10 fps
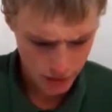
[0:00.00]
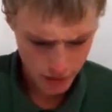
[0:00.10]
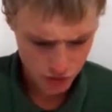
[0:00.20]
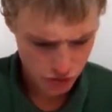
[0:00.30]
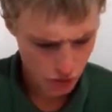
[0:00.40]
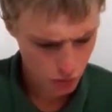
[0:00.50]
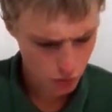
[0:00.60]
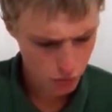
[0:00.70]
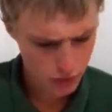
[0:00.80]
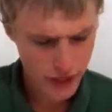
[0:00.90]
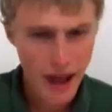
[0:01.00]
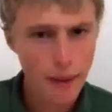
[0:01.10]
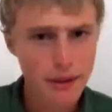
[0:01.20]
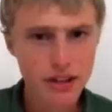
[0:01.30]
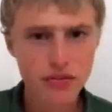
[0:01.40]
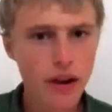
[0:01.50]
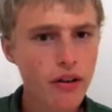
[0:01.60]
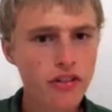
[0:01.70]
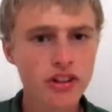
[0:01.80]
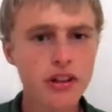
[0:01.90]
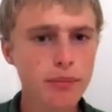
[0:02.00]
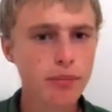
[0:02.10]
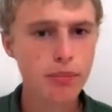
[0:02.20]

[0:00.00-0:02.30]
And so, yeah, I mean, it's very cheap.